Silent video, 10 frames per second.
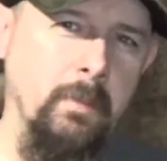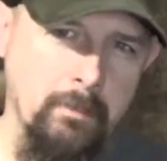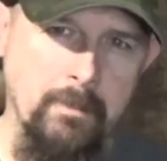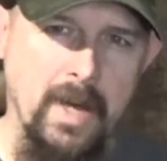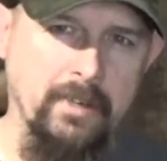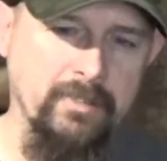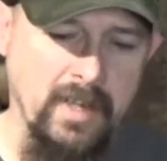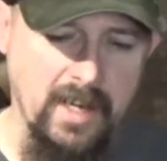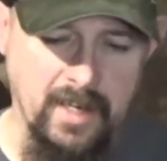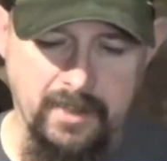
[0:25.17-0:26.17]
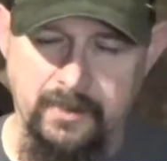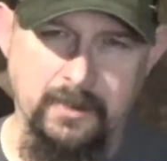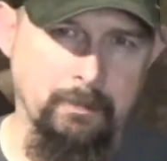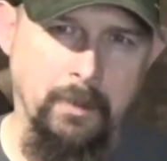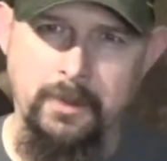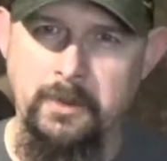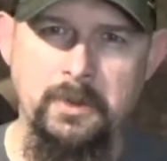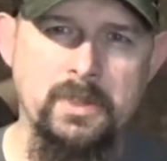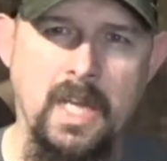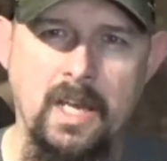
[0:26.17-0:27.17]
modify or put a new
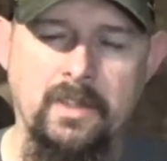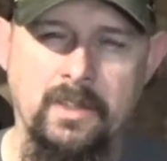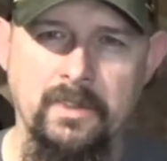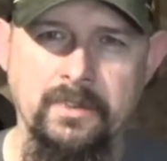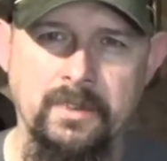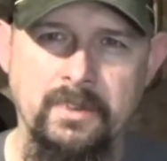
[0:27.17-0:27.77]
stock on.